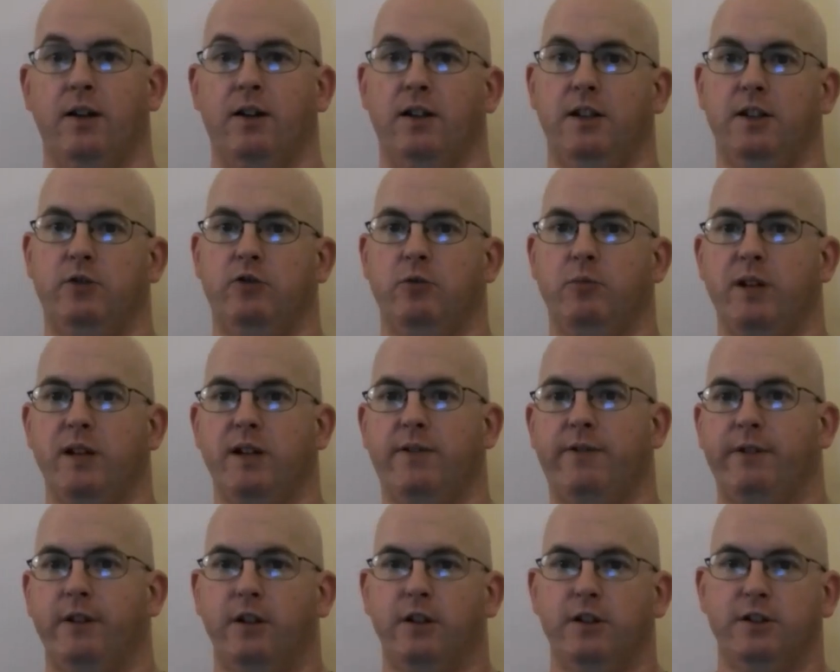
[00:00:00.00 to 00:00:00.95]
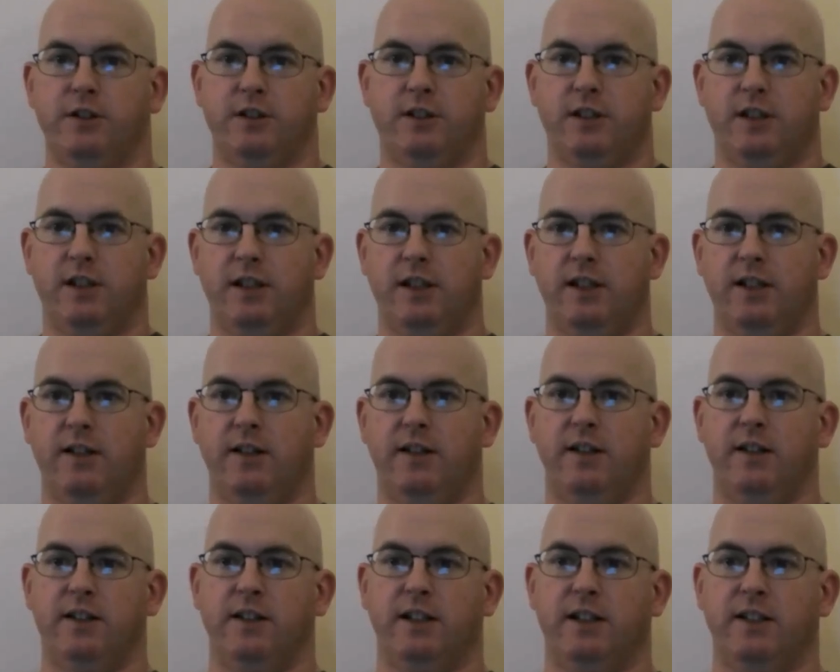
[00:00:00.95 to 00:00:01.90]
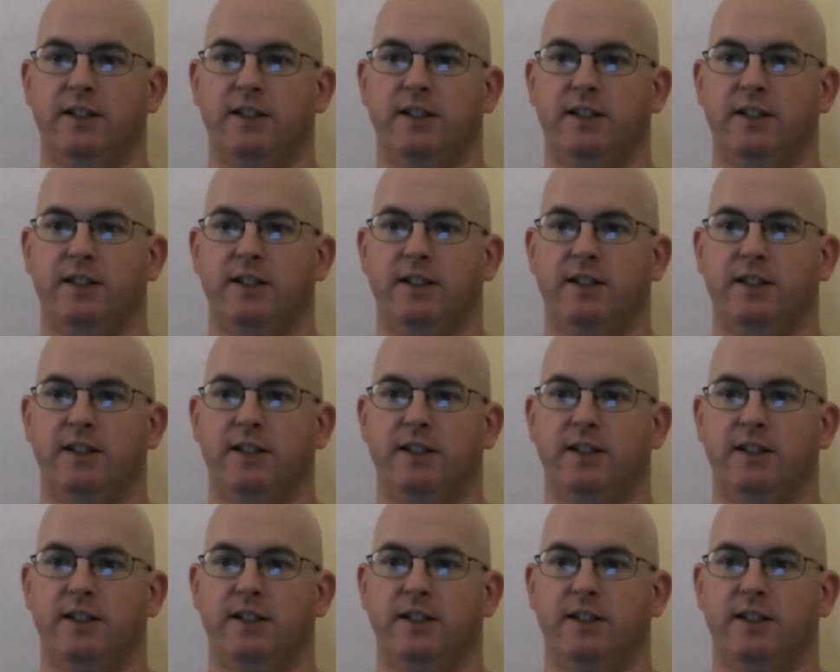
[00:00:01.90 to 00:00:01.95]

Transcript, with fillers: This will be a first in the,